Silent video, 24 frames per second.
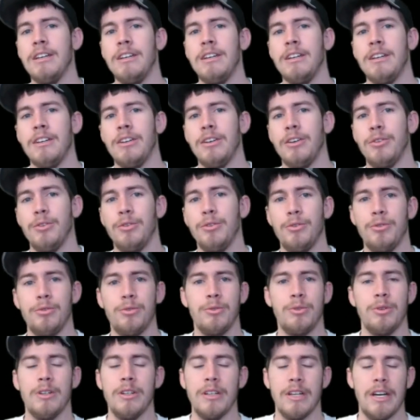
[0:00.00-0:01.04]
who
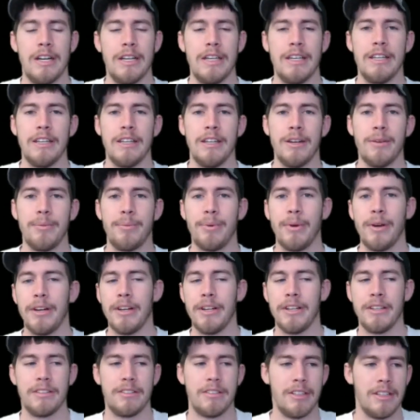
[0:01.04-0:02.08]
I get their
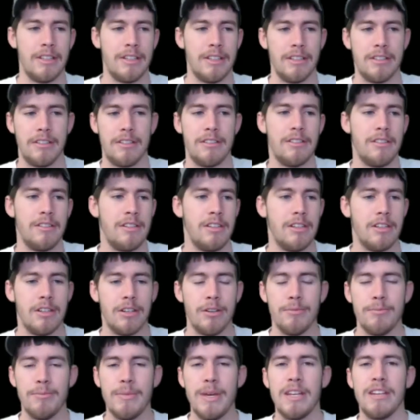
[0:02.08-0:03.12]
products and it's,
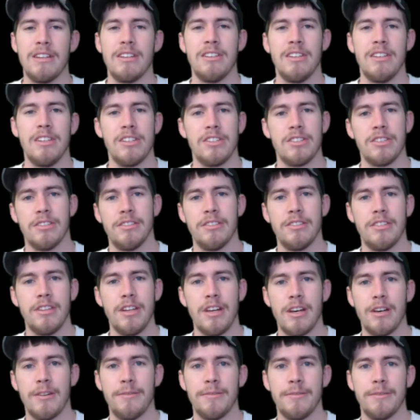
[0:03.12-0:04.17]
mint condition
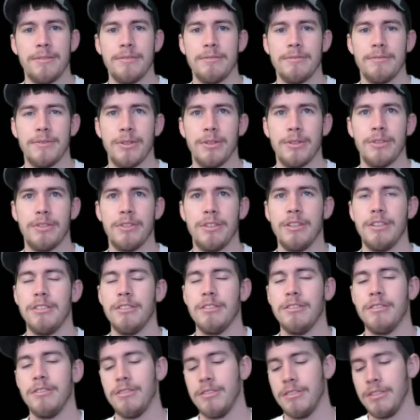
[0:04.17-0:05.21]
stuff,
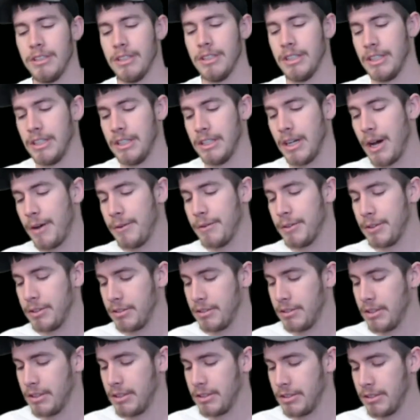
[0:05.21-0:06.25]
versus
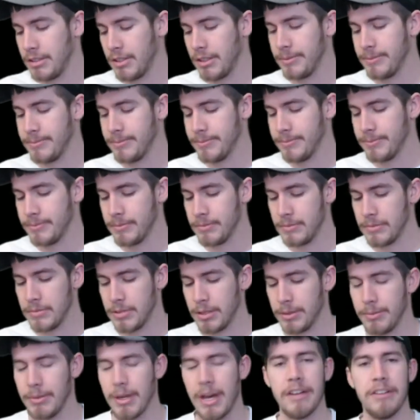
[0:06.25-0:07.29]
obviously some
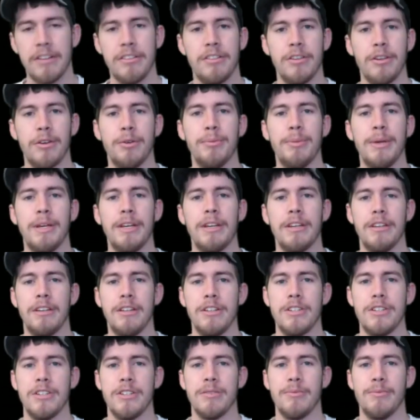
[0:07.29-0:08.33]
not so mint
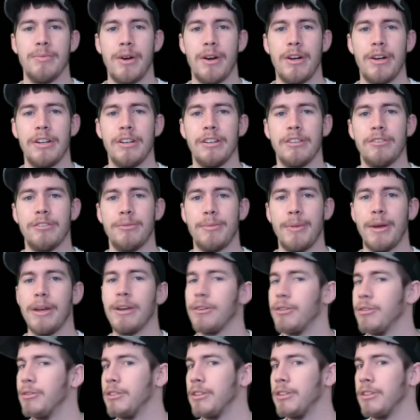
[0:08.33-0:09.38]
condition products from Micro
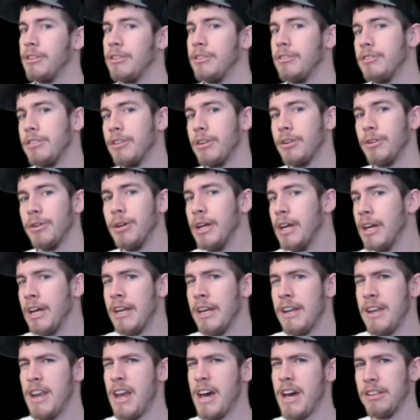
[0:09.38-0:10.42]
Center. So
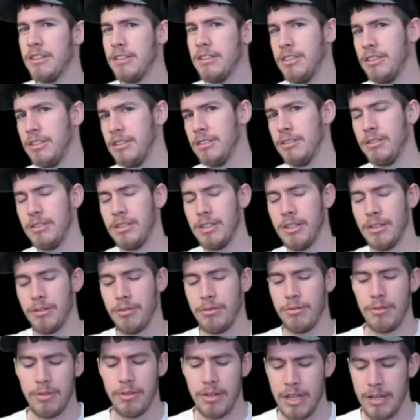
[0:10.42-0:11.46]
not to
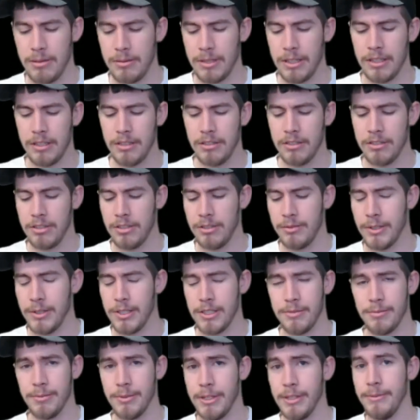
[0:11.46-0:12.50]
throw names out there too much,
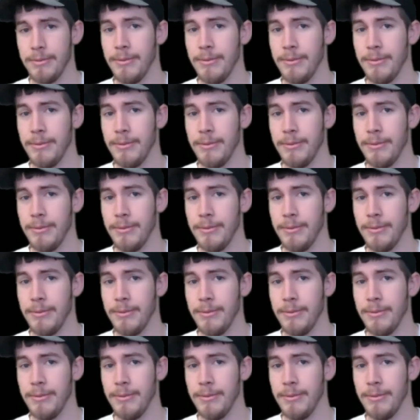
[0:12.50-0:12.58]
but